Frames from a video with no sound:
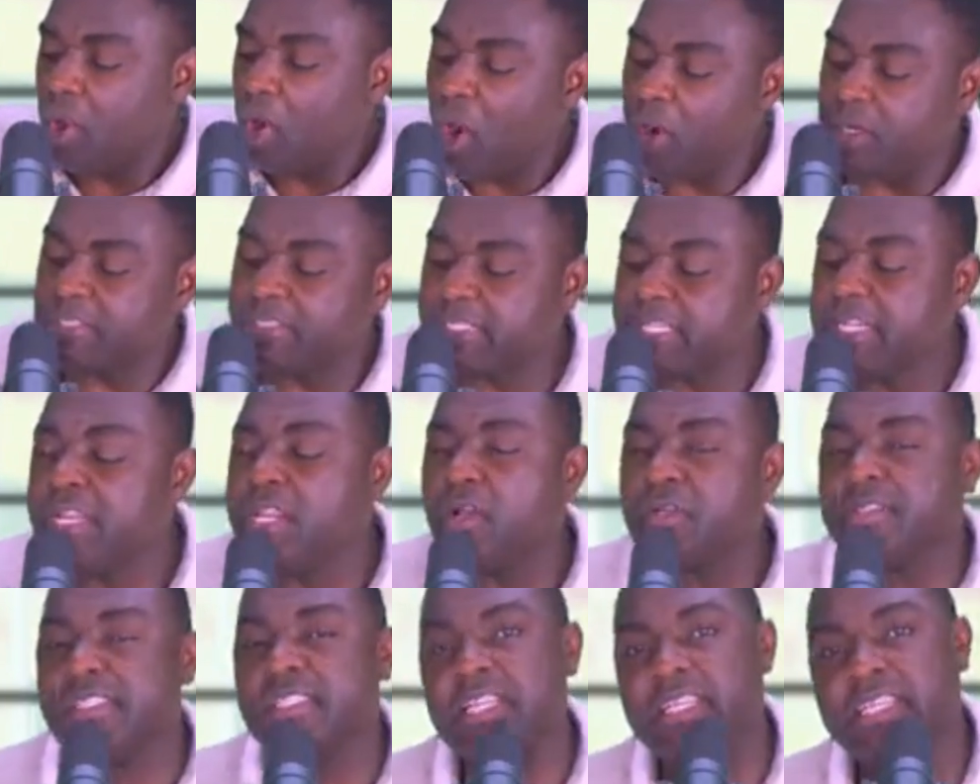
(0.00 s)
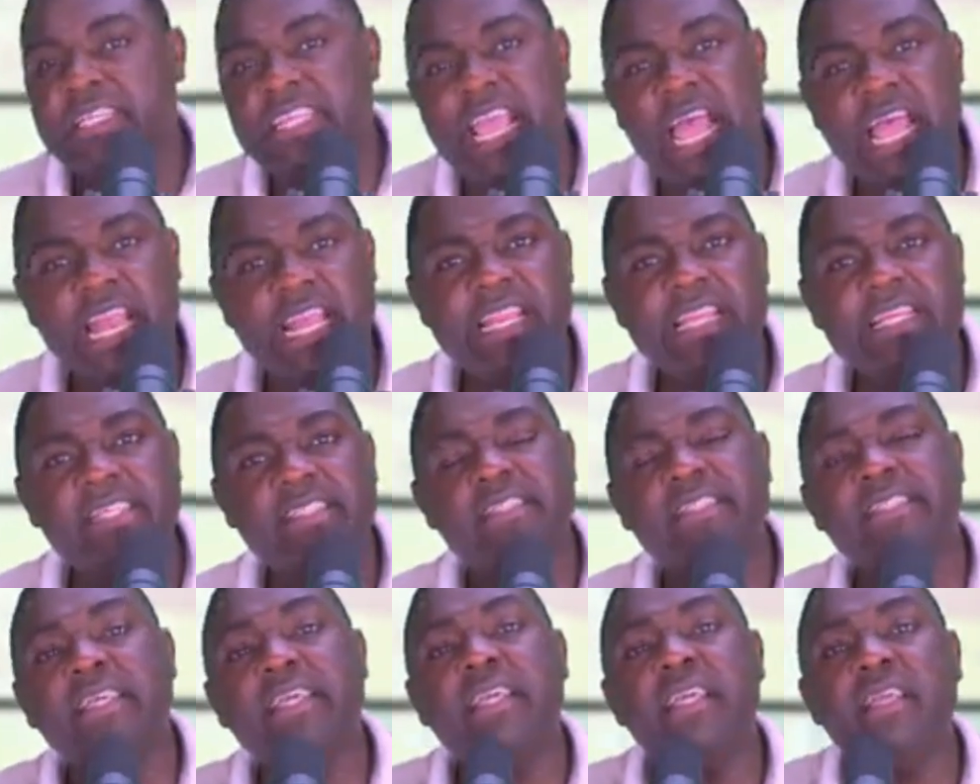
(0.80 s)
continuously, the
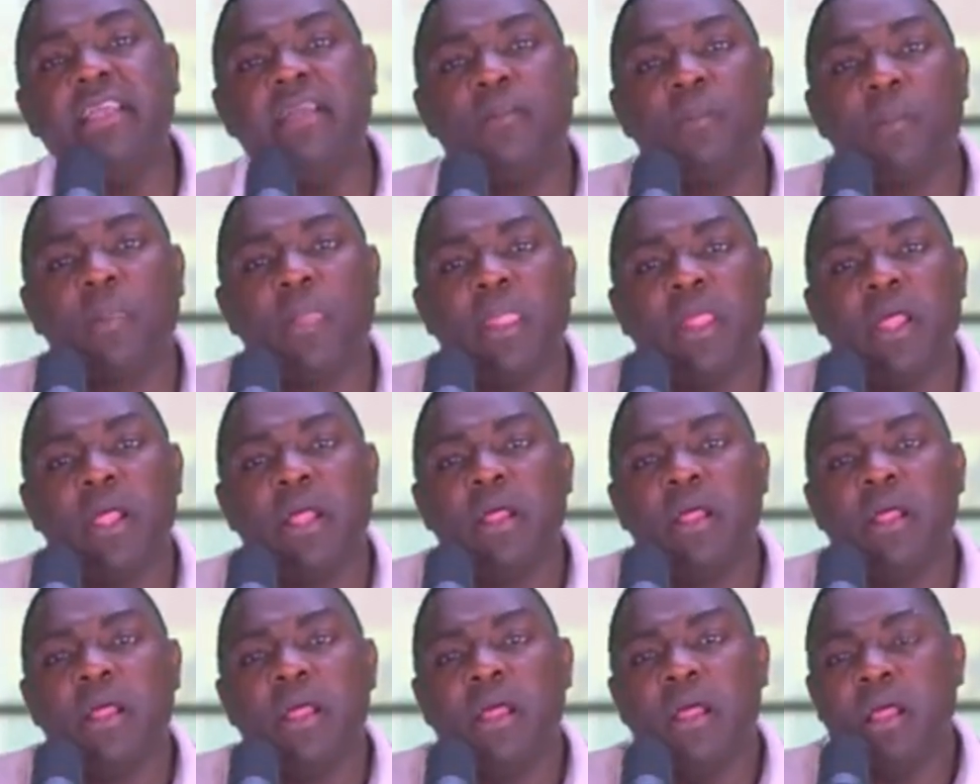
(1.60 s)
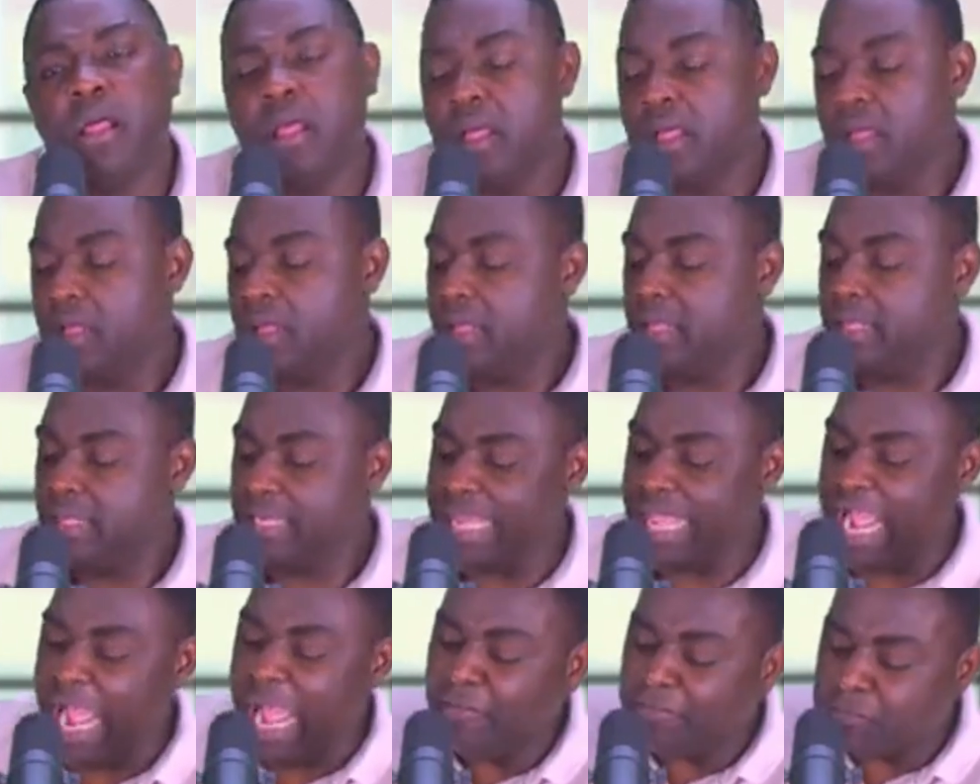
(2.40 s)
NDC,
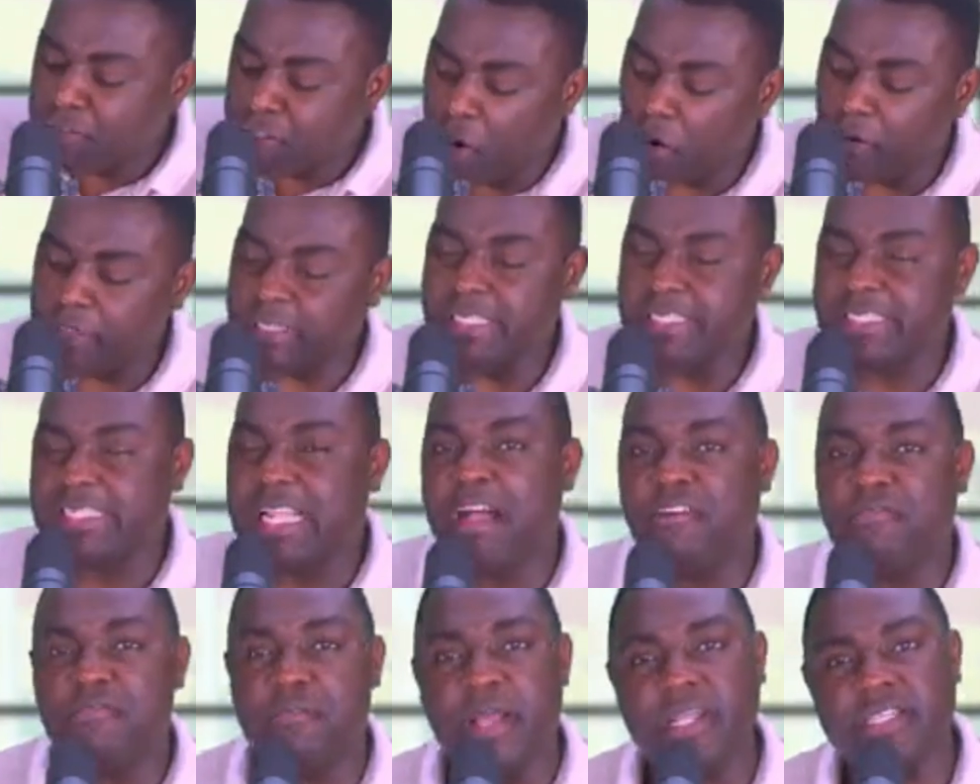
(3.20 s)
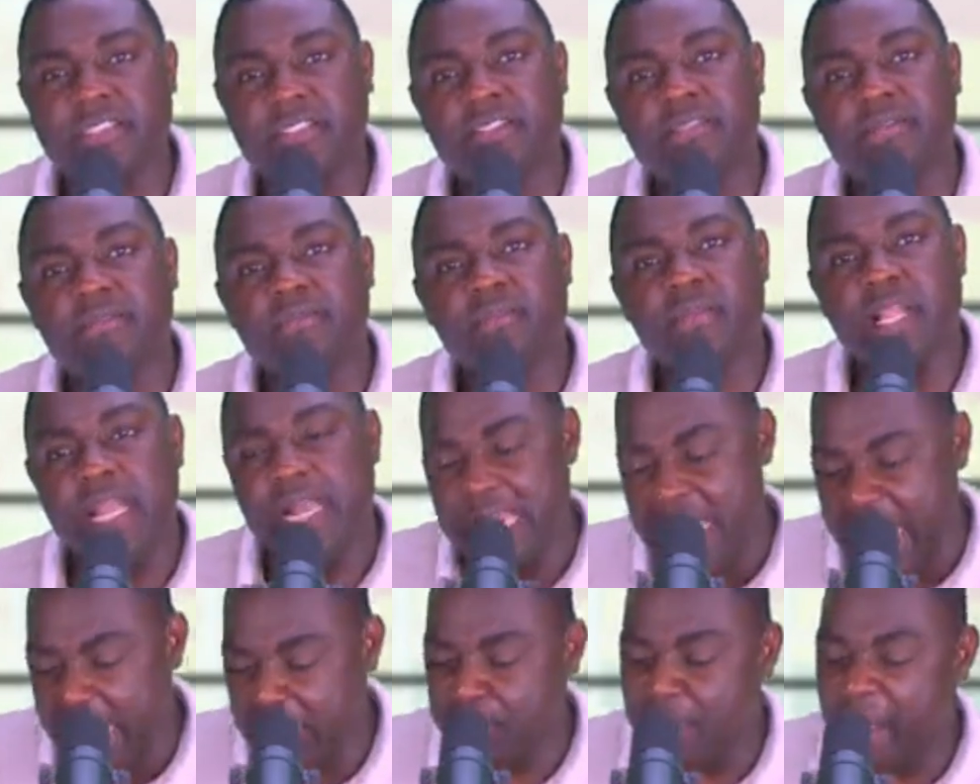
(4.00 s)
they have told this government,
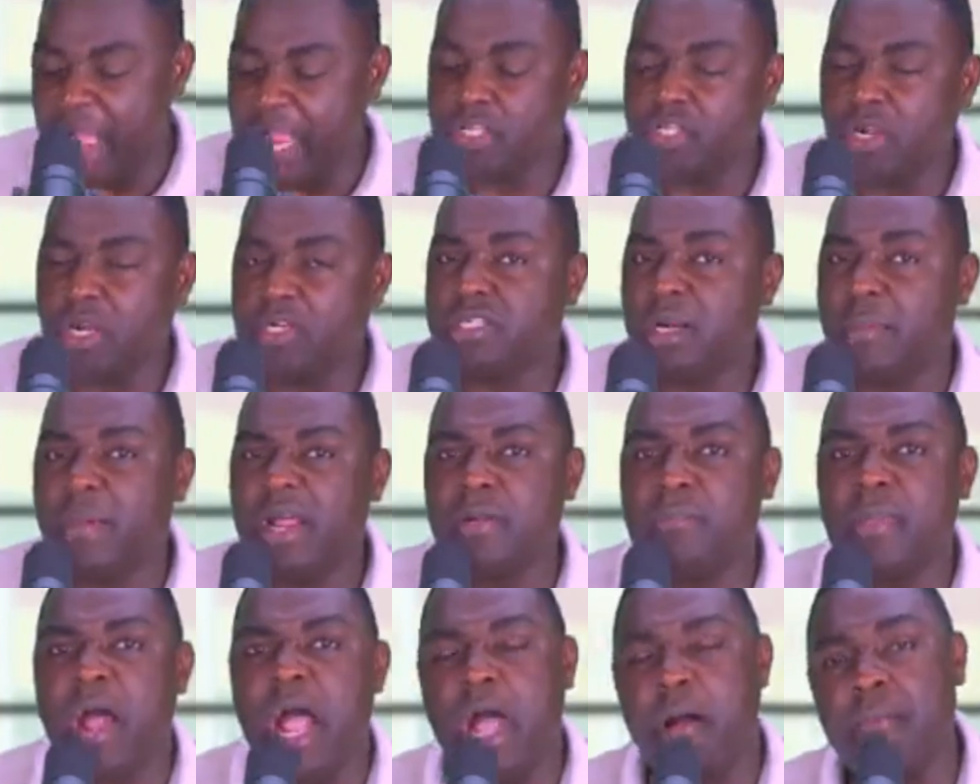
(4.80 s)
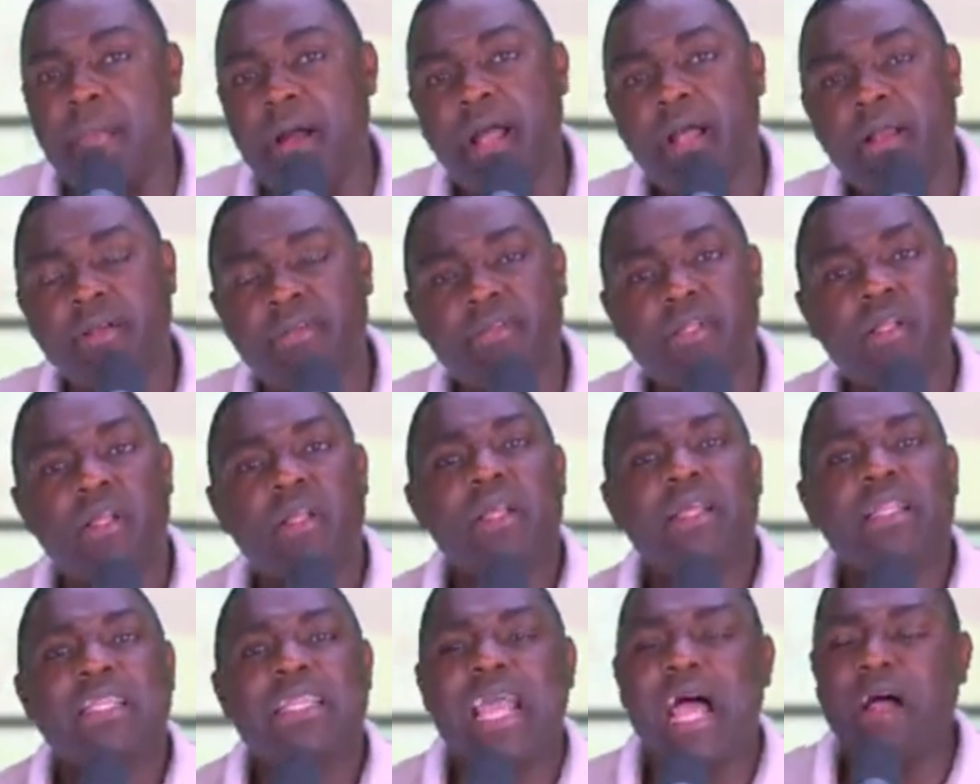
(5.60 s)
led by John Dramani Mahama,
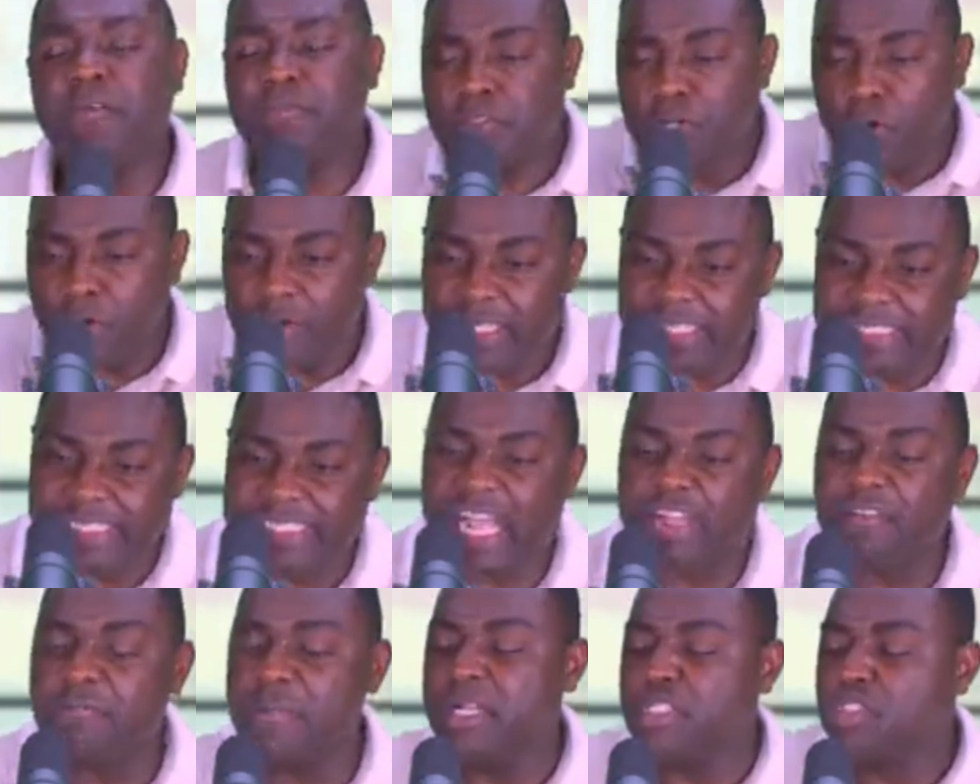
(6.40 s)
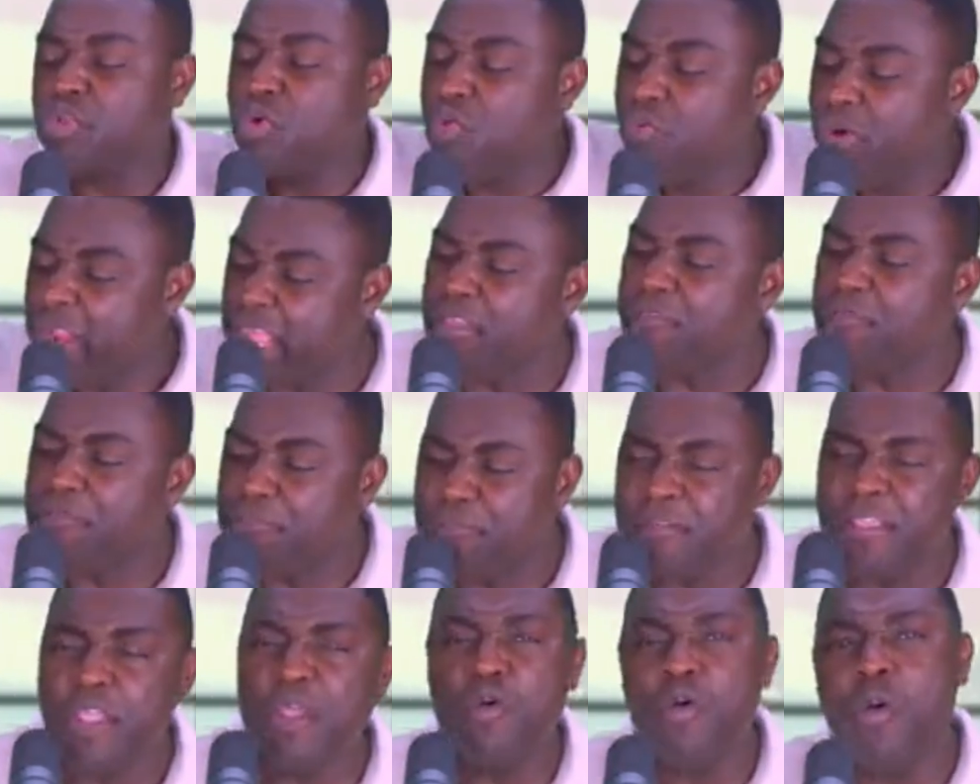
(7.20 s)
they have told this government to
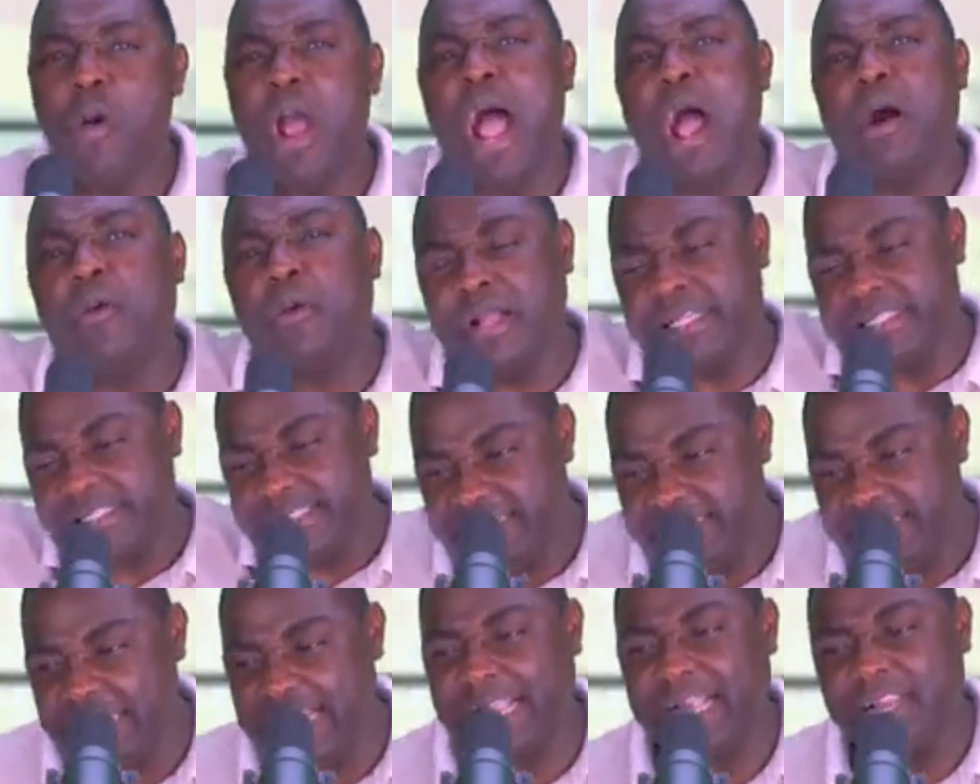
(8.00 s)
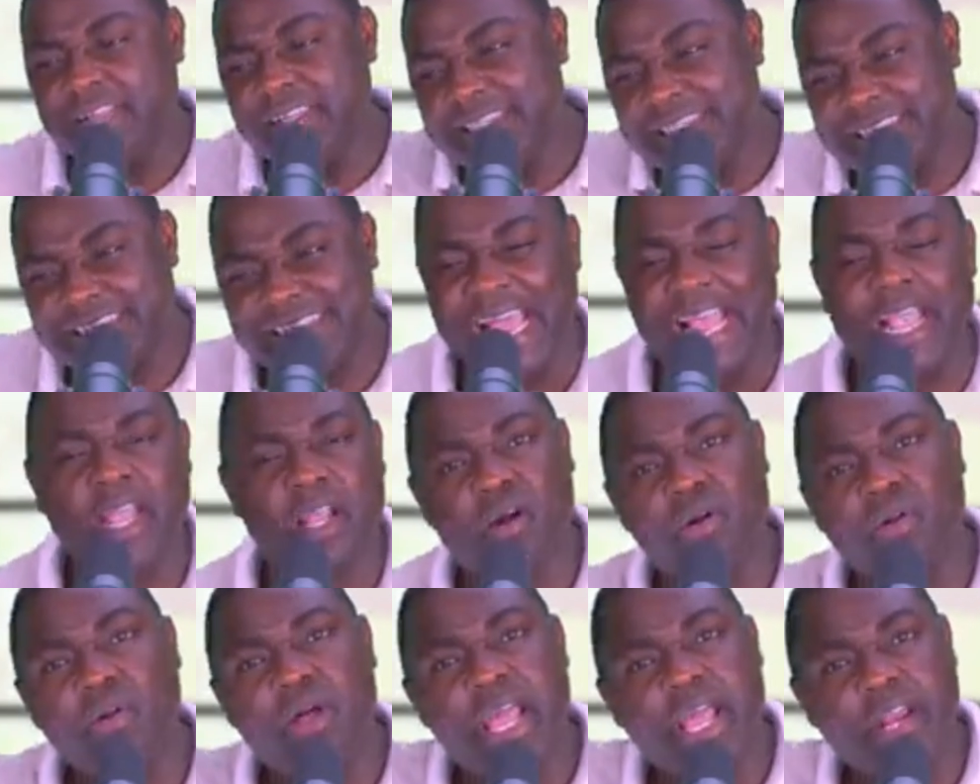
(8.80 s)
review our second
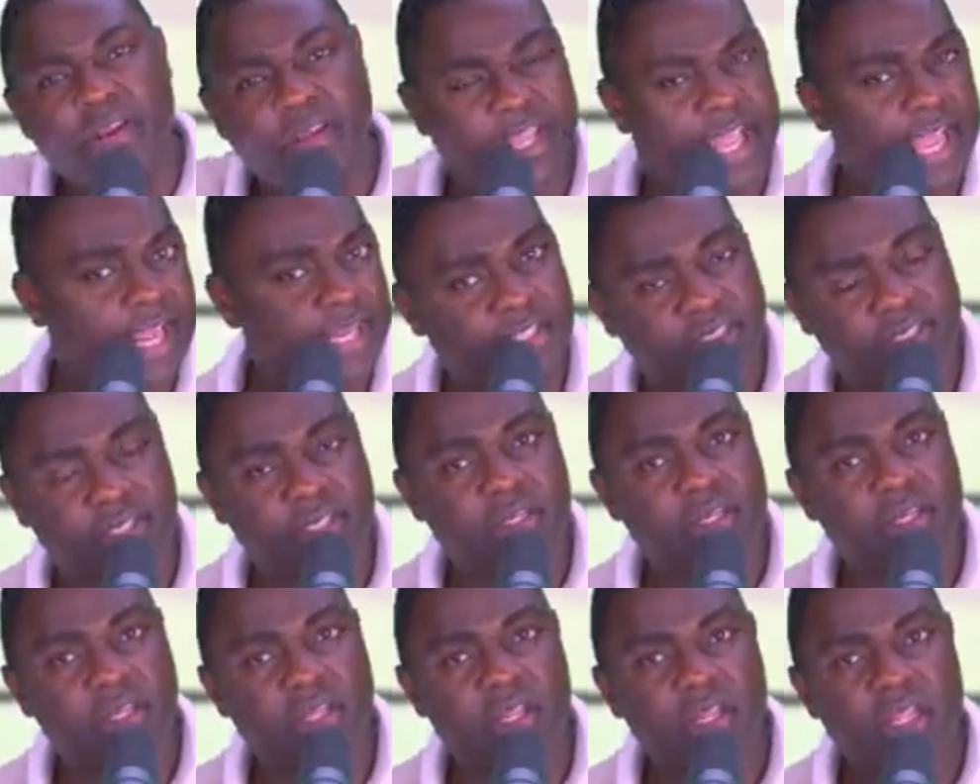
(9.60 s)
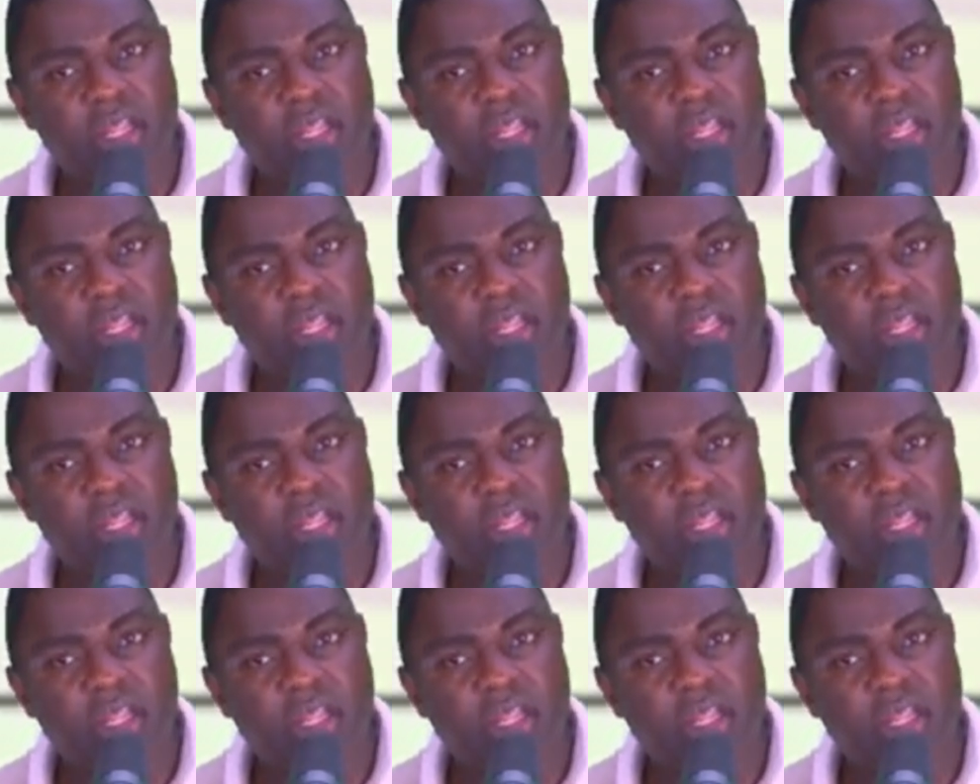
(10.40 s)
cycle education.